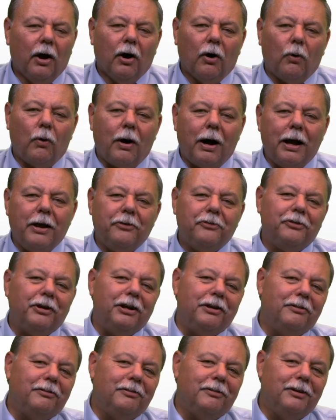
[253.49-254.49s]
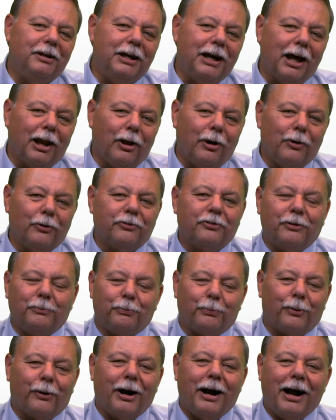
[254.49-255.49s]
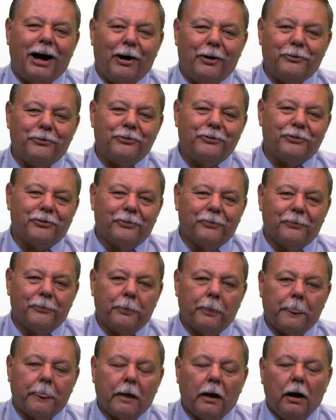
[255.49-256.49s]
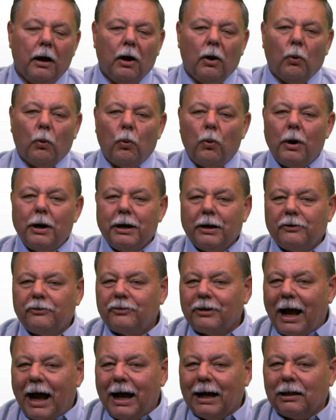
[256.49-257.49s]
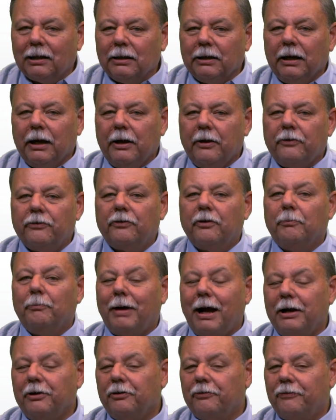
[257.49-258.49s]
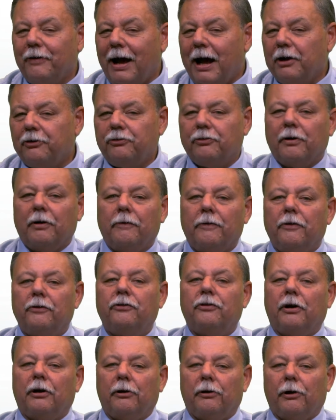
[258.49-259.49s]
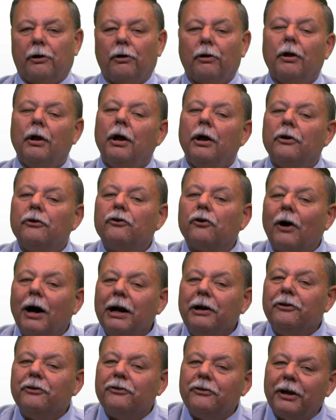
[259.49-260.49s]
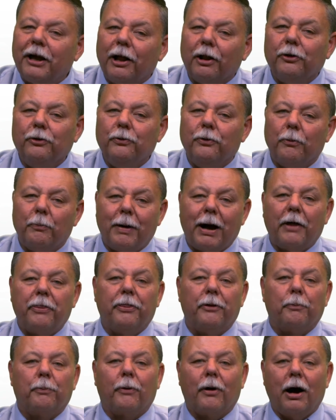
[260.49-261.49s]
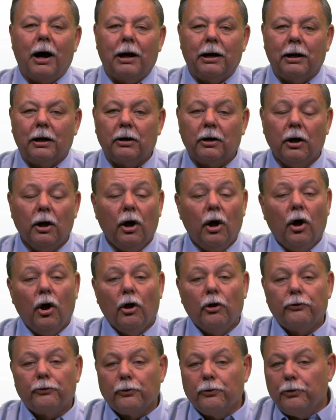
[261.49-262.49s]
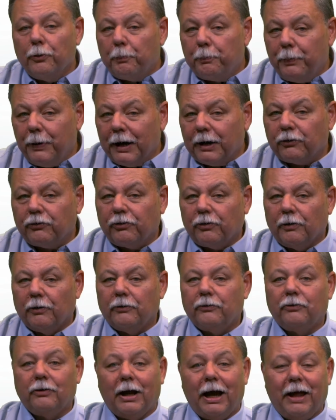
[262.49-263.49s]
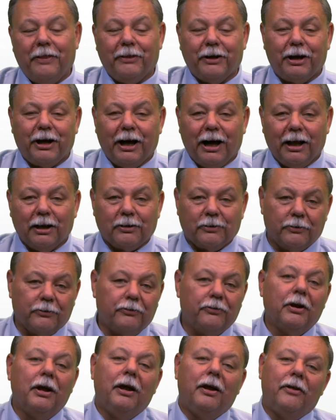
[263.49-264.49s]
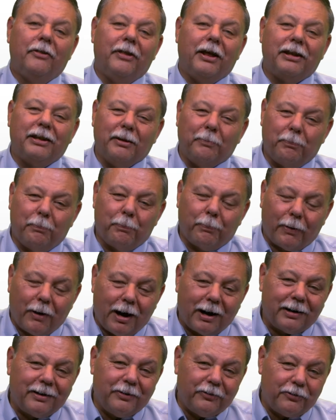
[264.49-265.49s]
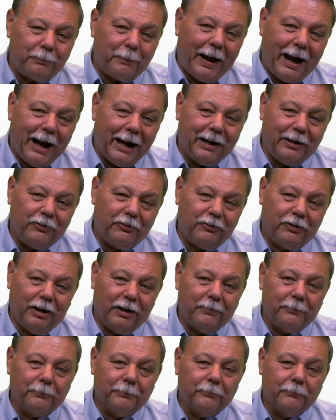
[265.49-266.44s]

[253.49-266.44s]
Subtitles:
Why is it yellows and browns? What exactly is the manufacturer of the cereal trying to tell you about the product through the pictures and the colors that the product is packaged in?